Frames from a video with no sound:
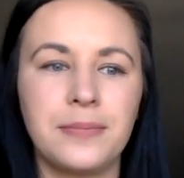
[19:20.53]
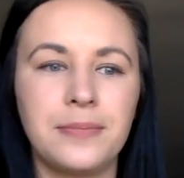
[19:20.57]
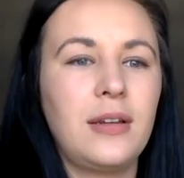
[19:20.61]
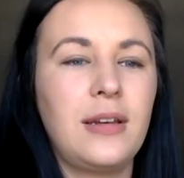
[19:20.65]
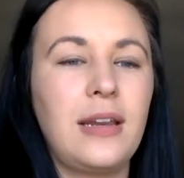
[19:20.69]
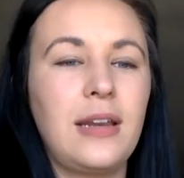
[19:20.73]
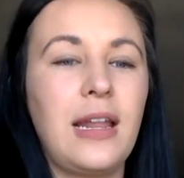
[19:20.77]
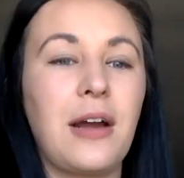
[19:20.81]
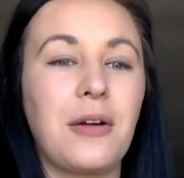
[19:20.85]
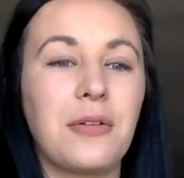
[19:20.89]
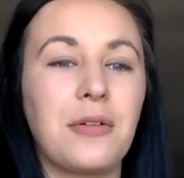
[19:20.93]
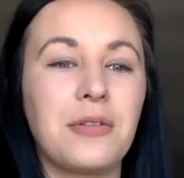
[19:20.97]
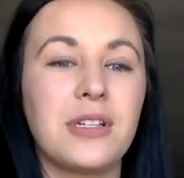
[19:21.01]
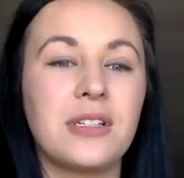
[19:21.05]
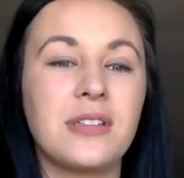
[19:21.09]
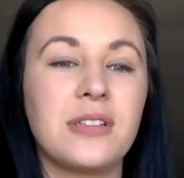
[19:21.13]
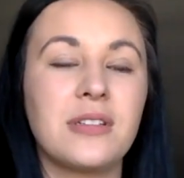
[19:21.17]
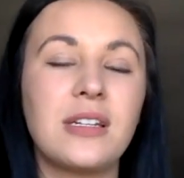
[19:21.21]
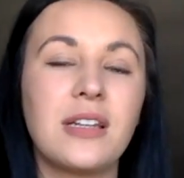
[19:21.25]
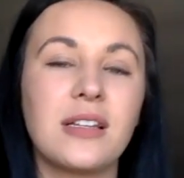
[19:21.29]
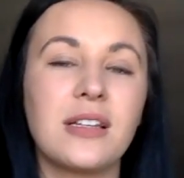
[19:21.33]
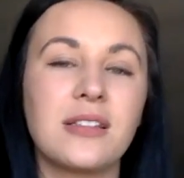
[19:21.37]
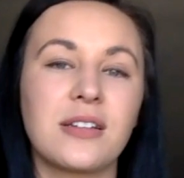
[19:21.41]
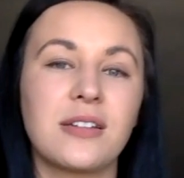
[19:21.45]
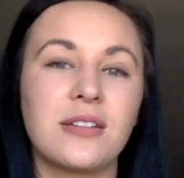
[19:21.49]
Now, Disney
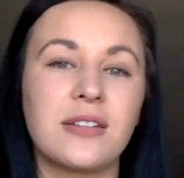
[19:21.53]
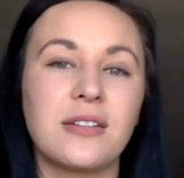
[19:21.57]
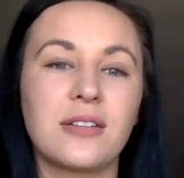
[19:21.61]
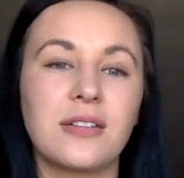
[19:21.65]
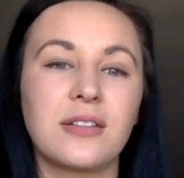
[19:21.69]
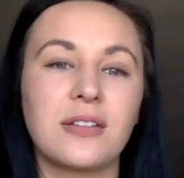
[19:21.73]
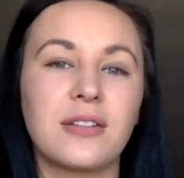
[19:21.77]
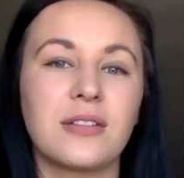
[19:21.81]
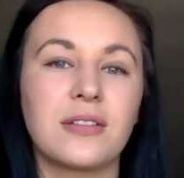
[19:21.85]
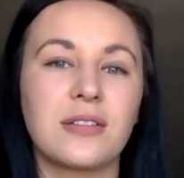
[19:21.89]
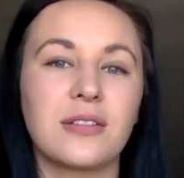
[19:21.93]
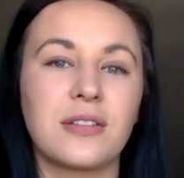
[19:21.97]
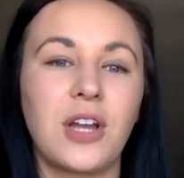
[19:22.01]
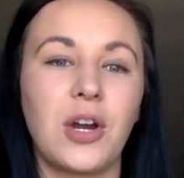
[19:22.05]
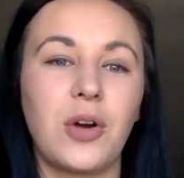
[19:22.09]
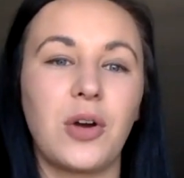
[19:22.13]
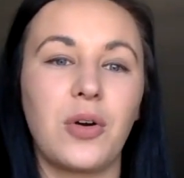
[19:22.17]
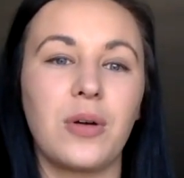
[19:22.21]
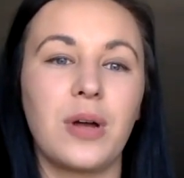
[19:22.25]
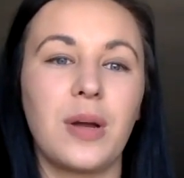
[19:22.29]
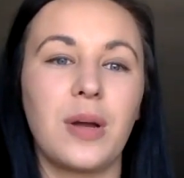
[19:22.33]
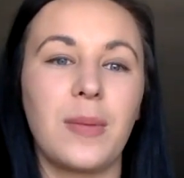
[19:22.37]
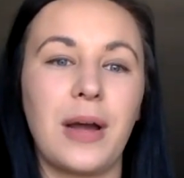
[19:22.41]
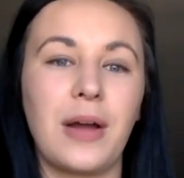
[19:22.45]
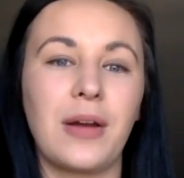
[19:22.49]
doesn't go
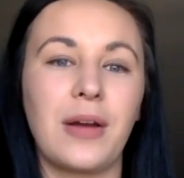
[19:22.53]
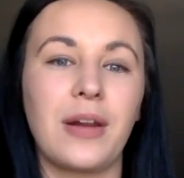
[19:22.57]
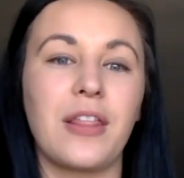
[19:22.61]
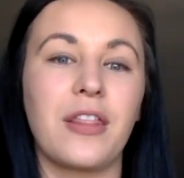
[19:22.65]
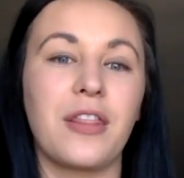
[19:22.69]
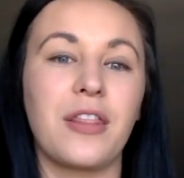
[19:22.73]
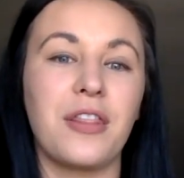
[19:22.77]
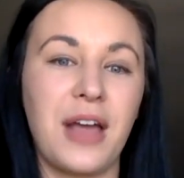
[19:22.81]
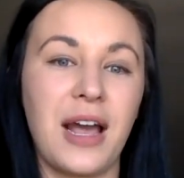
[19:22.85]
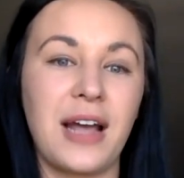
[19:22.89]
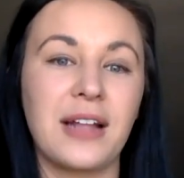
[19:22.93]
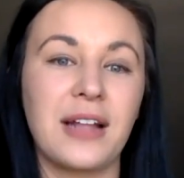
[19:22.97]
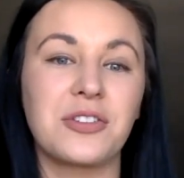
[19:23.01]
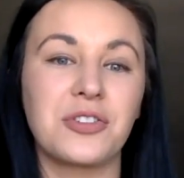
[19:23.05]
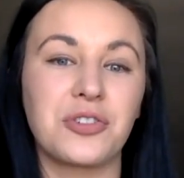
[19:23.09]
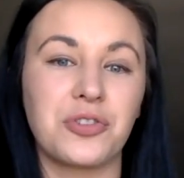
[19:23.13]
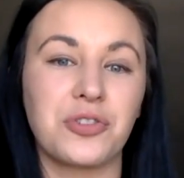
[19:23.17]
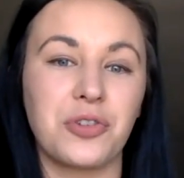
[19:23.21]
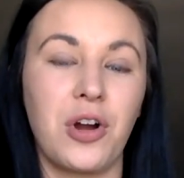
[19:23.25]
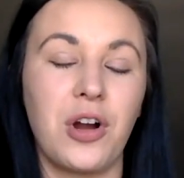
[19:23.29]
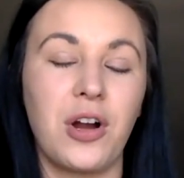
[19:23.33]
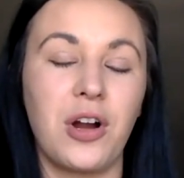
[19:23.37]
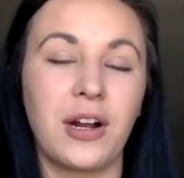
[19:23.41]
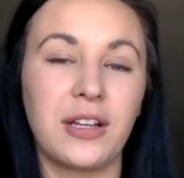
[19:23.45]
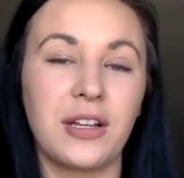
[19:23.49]
about it that
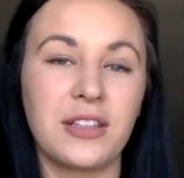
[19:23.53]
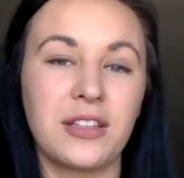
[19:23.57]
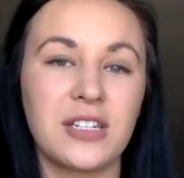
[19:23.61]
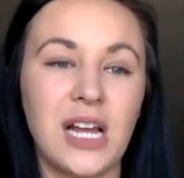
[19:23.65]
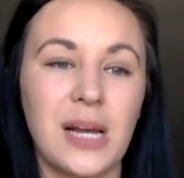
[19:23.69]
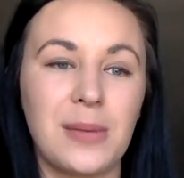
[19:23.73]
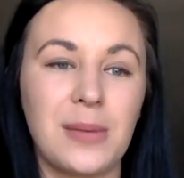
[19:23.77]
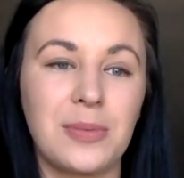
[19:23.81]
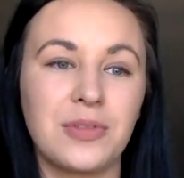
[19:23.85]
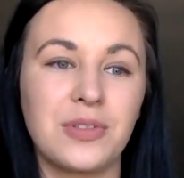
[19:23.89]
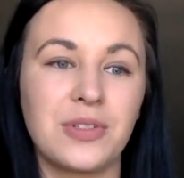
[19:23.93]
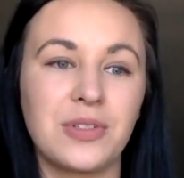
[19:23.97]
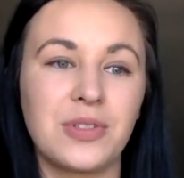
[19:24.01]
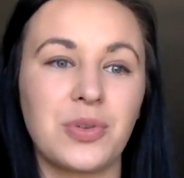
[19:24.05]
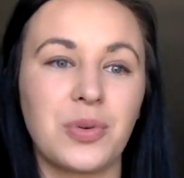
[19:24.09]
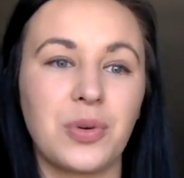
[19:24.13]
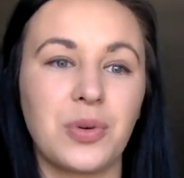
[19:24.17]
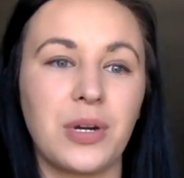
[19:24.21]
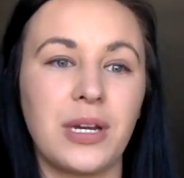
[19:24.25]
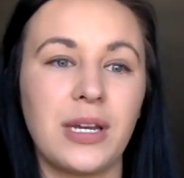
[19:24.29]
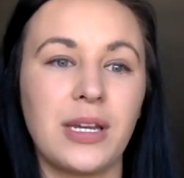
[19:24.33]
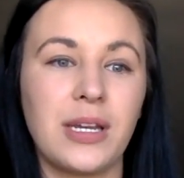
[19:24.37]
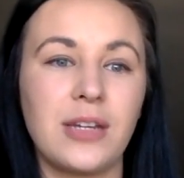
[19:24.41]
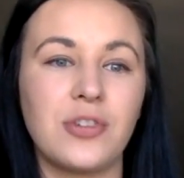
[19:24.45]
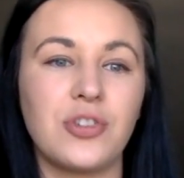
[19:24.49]
strong at the top of the
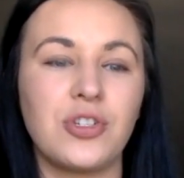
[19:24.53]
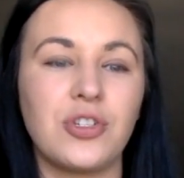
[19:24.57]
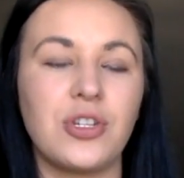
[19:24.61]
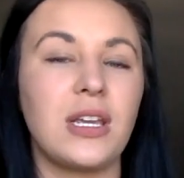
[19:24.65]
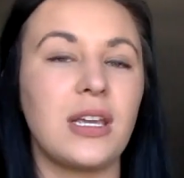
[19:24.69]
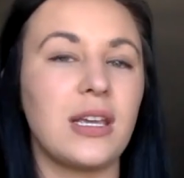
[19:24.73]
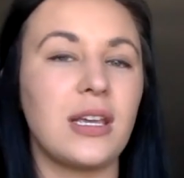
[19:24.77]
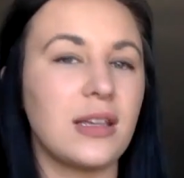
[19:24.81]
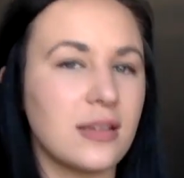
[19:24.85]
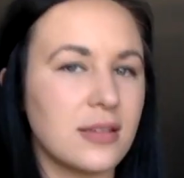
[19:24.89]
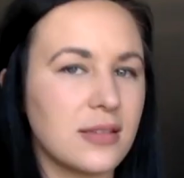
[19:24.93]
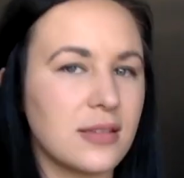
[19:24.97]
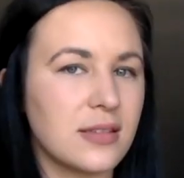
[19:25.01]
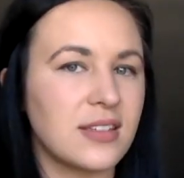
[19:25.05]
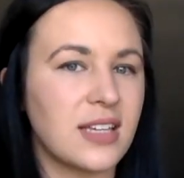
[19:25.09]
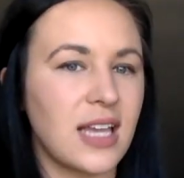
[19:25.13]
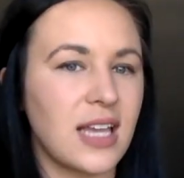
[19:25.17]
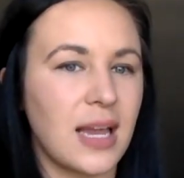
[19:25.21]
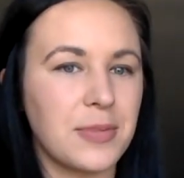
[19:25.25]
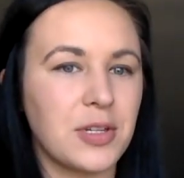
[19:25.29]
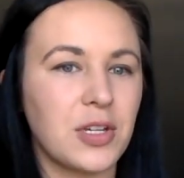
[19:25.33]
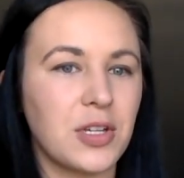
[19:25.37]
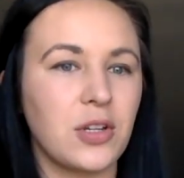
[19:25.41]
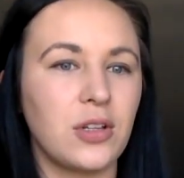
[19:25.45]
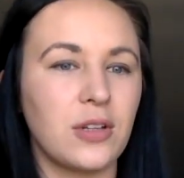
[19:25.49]
story. She is
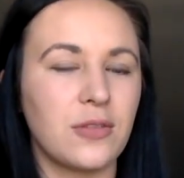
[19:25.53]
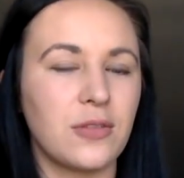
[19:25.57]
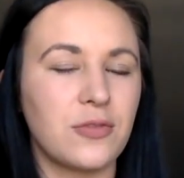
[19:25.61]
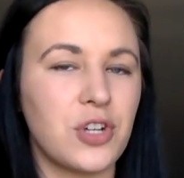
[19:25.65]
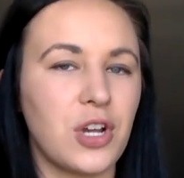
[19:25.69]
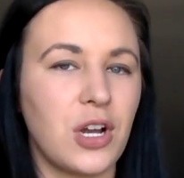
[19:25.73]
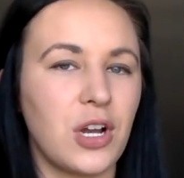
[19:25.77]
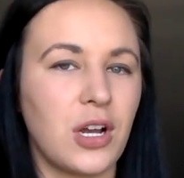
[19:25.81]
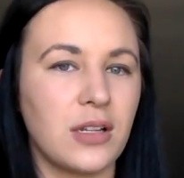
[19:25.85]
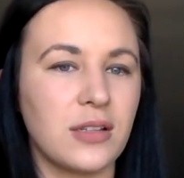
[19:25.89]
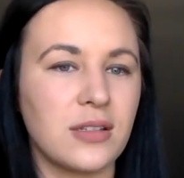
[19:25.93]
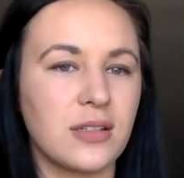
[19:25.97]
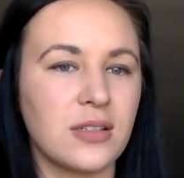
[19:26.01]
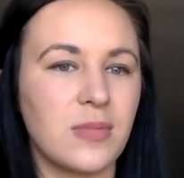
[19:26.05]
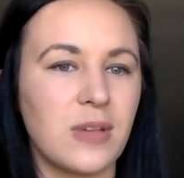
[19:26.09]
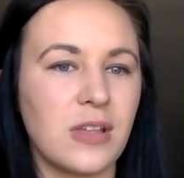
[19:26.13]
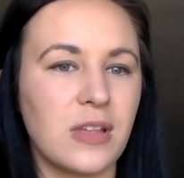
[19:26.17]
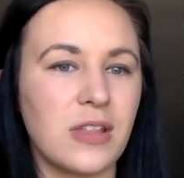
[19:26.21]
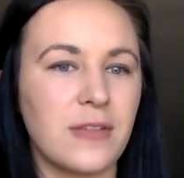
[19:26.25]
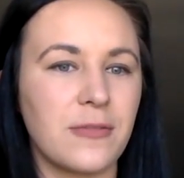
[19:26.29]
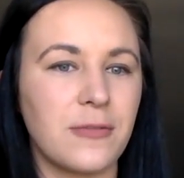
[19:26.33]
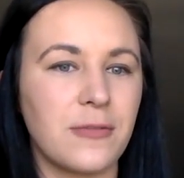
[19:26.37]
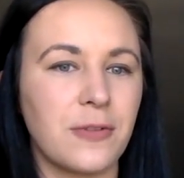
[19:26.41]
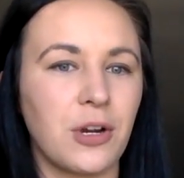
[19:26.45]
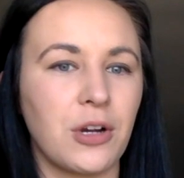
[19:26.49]
skeptical of John Smith
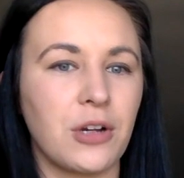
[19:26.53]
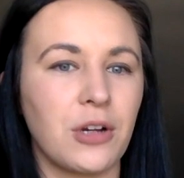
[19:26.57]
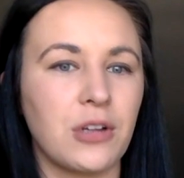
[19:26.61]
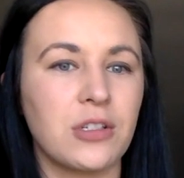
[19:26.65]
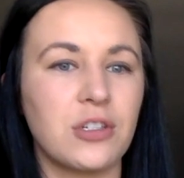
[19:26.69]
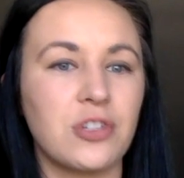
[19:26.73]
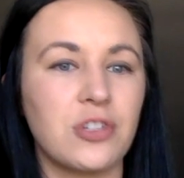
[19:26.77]
at first.